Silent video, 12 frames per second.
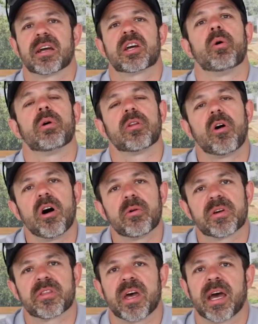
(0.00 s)
go along
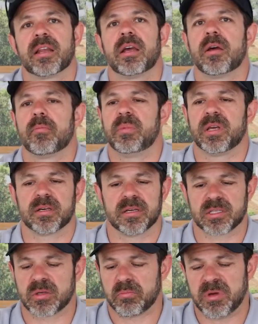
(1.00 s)
with that
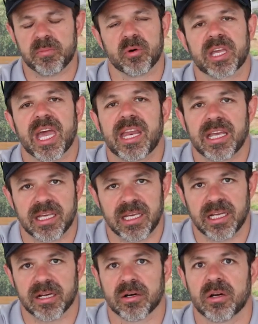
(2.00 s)
because people getting
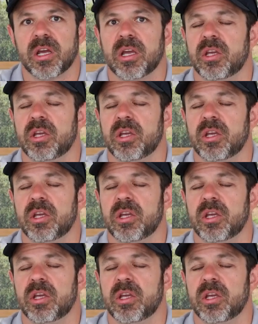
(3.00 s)
here,